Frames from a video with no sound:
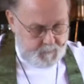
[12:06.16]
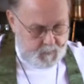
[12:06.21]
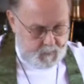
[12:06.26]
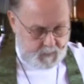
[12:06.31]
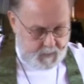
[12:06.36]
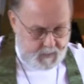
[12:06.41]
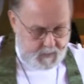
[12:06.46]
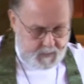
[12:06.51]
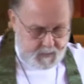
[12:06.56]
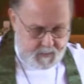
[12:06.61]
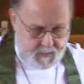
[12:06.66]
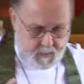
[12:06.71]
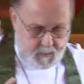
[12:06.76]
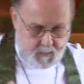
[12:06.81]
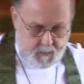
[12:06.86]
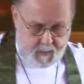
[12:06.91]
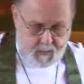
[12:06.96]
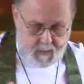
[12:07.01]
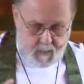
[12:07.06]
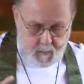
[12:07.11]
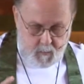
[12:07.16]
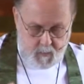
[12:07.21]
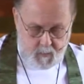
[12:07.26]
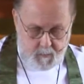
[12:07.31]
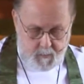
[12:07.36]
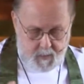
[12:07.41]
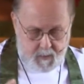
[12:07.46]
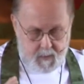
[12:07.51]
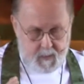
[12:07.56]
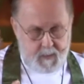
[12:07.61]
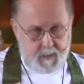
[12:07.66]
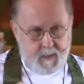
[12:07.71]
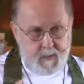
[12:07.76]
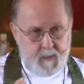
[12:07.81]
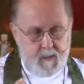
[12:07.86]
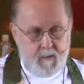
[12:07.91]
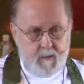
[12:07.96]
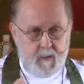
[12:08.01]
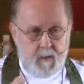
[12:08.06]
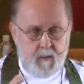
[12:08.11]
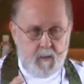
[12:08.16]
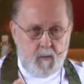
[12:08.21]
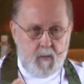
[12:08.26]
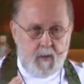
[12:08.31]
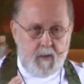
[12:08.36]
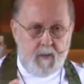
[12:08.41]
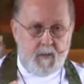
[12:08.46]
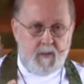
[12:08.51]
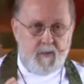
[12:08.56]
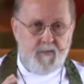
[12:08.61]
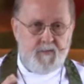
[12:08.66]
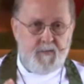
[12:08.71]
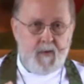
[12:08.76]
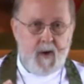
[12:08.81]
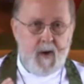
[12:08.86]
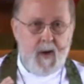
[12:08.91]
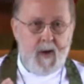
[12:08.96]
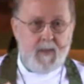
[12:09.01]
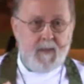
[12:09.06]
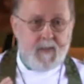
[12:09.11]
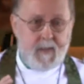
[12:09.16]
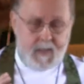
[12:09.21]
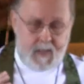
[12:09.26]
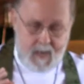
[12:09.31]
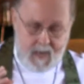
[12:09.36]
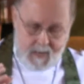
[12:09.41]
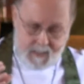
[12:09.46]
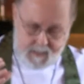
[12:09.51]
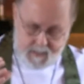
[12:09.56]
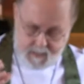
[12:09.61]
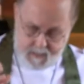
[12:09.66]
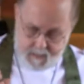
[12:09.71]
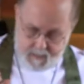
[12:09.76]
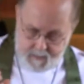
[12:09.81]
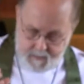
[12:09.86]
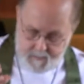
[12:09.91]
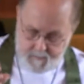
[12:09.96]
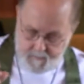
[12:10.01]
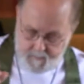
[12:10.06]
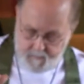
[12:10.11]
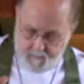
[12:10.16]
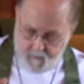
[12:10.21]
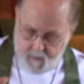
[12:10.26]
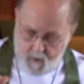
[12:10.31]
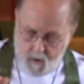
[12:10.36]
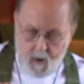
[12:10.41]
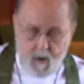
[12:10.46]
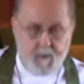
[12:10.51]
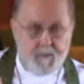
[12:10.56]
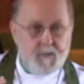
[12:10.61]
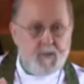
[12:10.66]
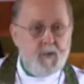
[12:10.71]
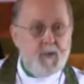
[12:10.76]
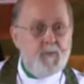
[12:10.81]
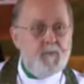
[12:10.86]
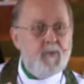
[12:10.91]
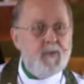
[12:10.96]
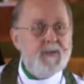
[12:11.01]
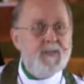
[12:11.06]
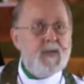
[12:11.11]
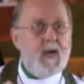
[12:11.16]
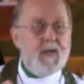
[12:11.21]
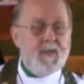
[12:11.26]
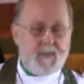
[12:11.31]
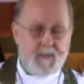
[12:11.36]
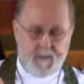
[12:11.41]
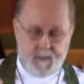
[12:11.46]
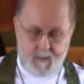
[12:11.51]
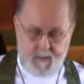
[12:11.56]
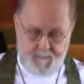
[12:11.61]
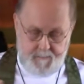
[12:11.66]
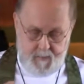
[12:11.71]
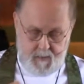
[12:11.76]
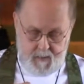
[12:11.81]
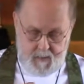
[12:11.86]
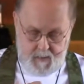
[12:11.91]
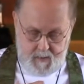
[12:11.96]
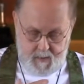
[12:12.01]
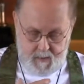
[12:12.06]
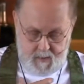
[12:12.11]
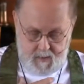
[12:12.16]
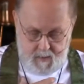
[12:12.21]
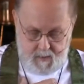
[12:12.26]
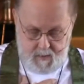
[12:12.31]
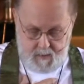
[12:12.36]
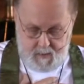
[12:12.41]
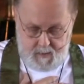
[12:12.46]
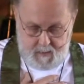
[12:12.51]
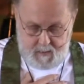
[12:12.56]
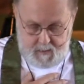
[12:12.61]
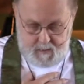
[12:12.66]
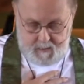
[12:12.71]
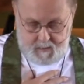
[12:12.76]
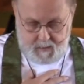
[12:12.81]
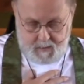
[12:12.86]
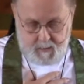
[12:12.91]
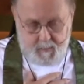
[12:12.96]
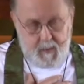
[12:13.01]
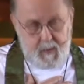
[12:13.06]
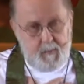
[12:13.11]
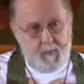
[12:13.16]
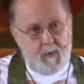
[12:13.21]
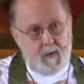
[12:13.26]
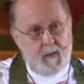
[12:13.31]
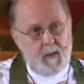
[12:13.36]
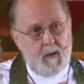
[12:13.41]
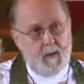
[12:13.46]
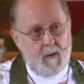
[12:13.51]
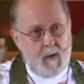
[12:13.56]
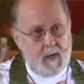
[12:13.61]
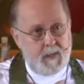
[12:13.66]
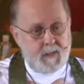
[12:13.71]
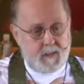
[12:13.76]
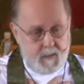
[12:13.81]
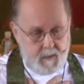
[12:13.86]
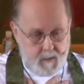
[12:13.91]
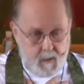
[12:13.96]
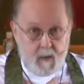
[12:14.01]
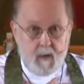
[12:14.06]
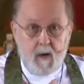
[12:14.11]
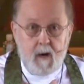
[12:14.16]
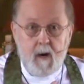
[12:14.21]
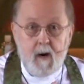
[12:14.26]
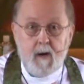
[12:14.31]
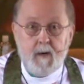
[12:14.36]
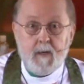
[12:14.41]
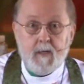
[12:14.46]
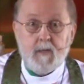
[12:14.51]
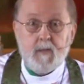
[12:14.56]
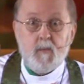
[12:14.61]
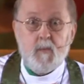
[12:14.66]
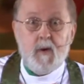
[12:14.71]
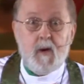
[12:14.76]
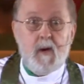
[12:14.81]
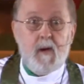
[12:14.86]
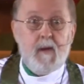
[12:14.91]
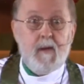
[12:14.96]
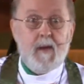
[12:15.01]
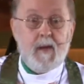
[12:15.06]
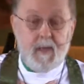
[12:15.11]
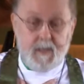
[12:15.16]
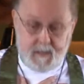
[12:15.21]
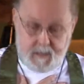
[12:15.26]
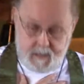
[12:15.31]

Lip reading: This one's a tricky one because you don't want to define the idea of heart too precisely, because people can lust in their heart as well as